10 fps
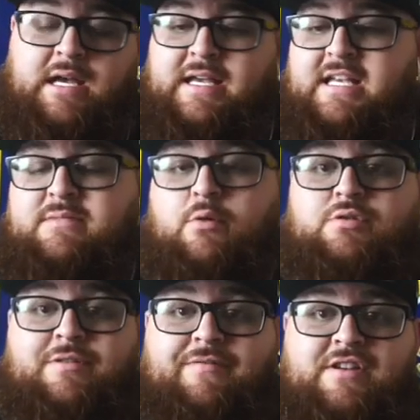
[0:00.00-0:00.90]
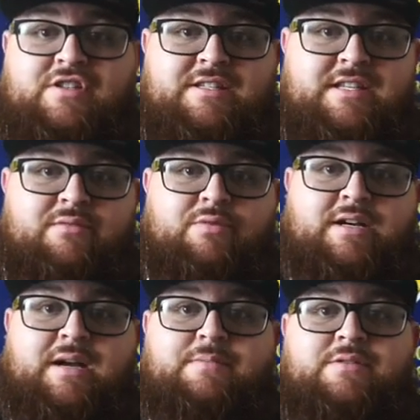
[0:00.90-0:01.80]
He's the most efficiency when it
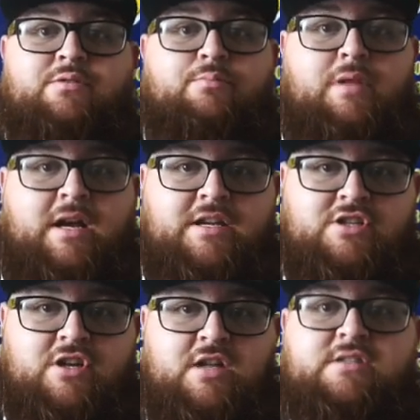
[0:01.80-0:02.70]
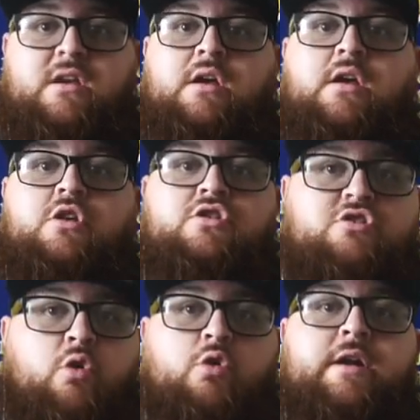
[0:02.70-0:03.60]
comes to blocking shots,
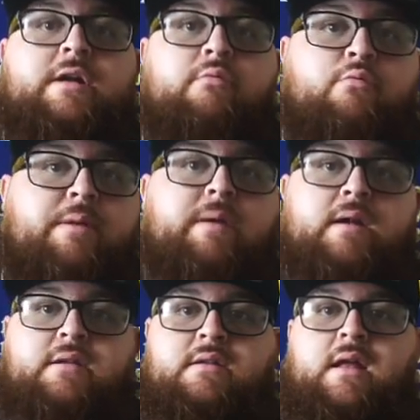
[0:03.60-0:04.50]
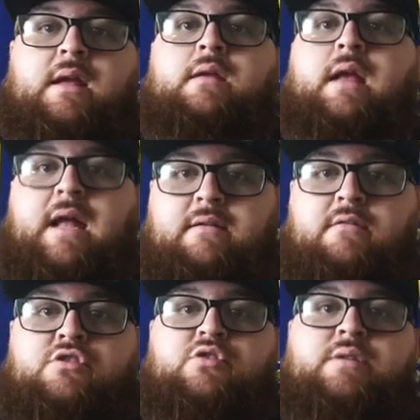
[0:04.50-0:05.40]
scoring, rebounding, and
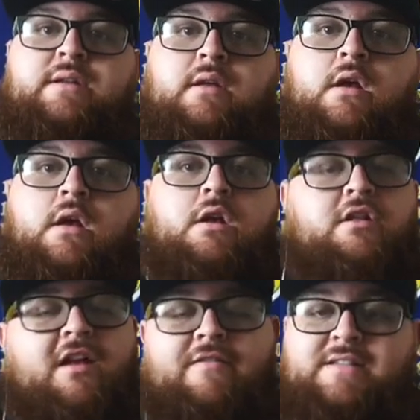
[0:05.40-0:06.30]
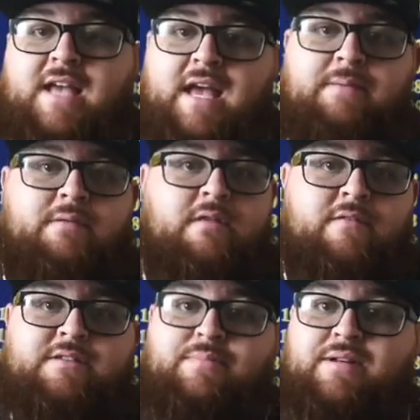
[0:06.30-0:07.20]
shooting. Love his game. Love
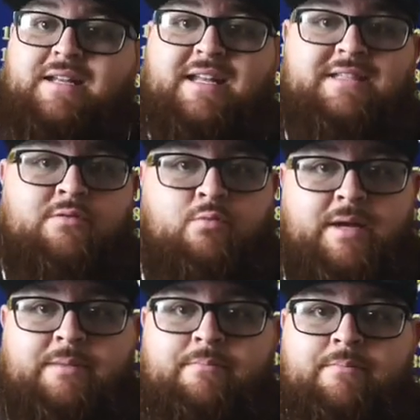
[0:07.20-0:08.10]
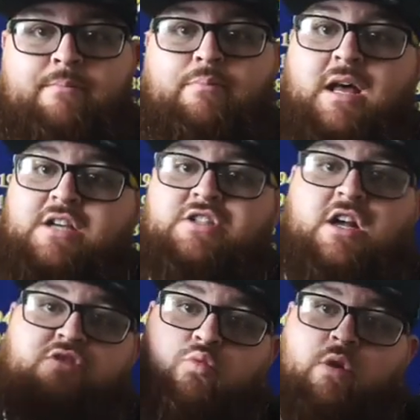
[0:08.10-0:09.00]
his ability to get to the rim, block
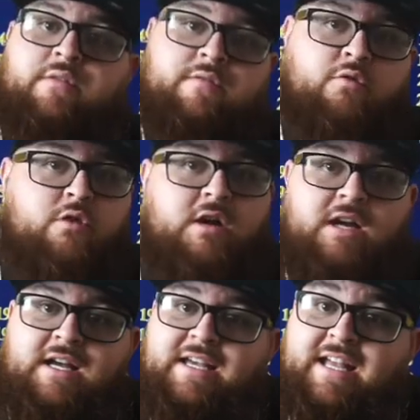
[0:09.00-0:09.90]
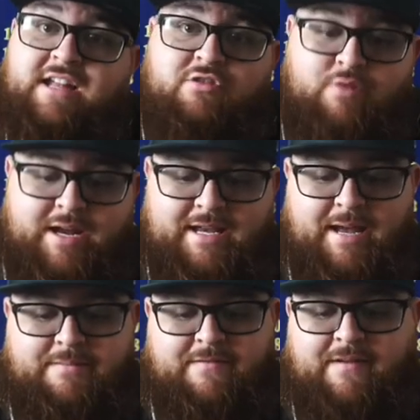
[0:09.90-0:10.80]
shots, run the floor. He had a great
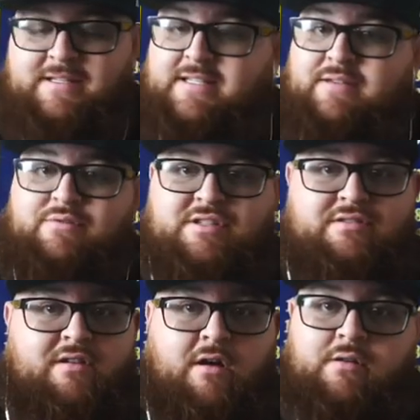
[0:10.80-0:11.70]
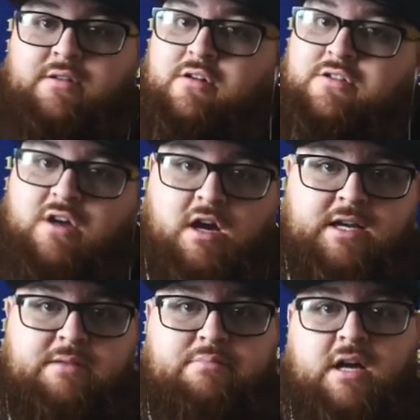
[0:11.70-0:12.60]
game defensively. He was on there
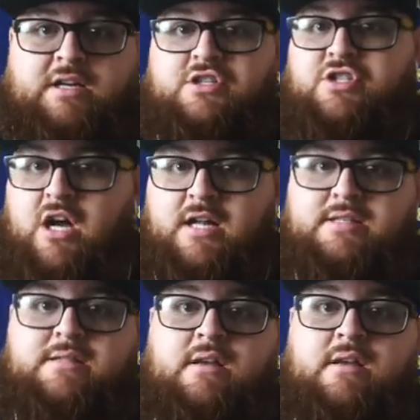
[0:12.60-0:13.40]
talking, blocking shots.